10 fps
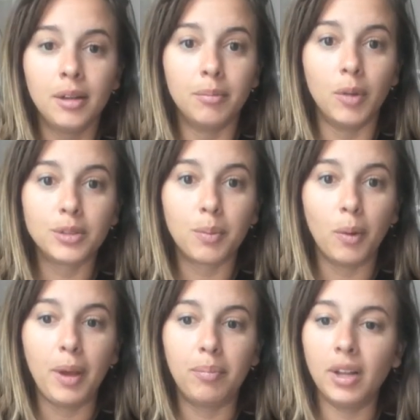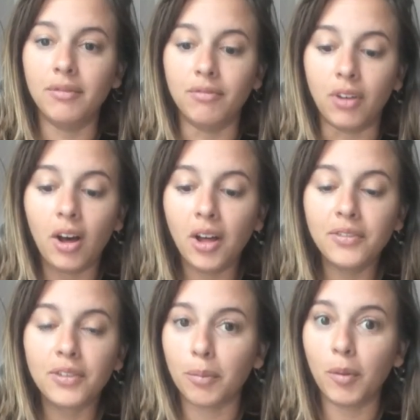multiple people
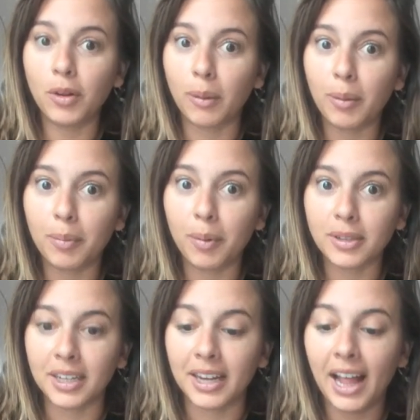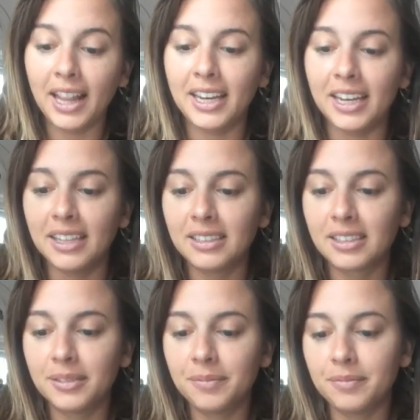involved or multiple
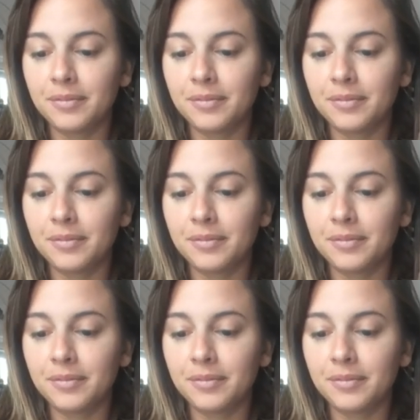personalities?